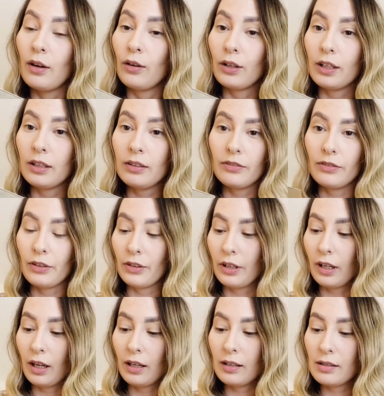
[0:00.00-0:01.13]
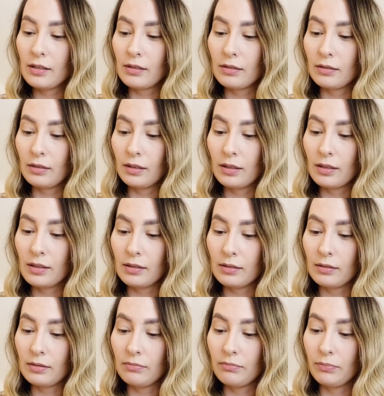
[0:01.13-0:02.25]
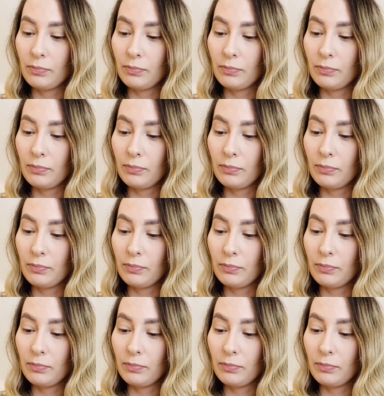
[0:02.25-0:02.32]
on it, very nice. It's a